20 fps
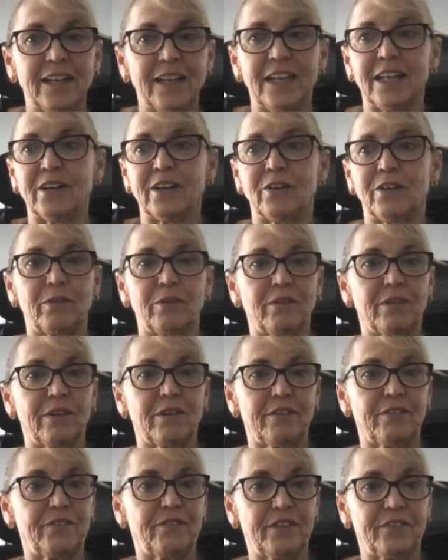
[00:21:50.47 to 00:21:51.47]

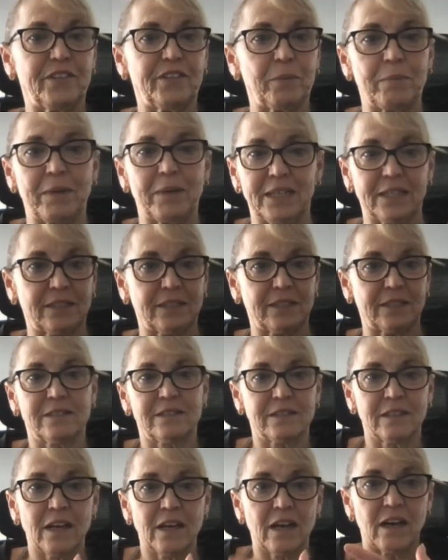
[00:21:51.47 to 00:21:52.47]

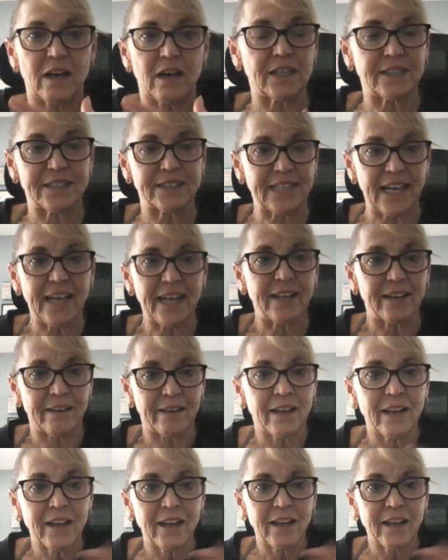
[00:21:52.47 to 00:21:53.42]
$50 on 10.